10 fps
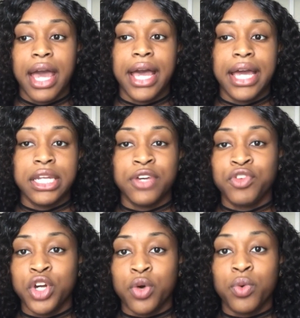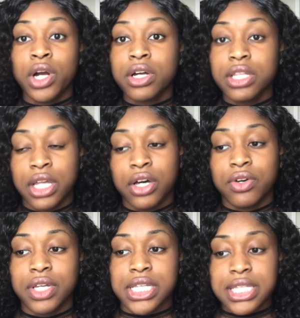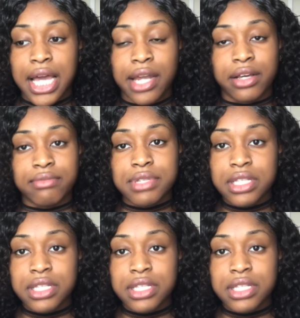And if your workload is kind of